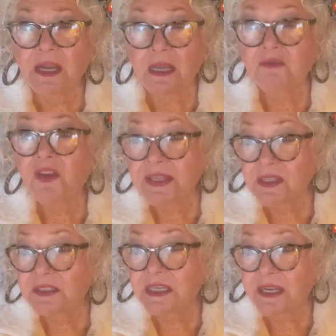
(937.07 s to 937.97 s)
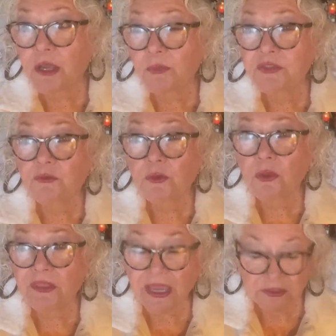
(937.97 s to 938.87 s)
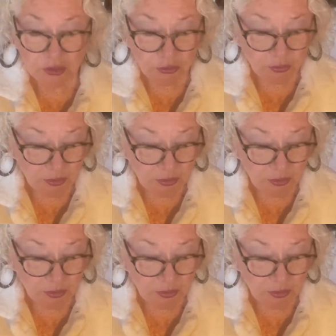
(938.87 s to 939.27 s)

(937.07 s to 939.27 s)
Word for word: on. Vaseline helps for all that too.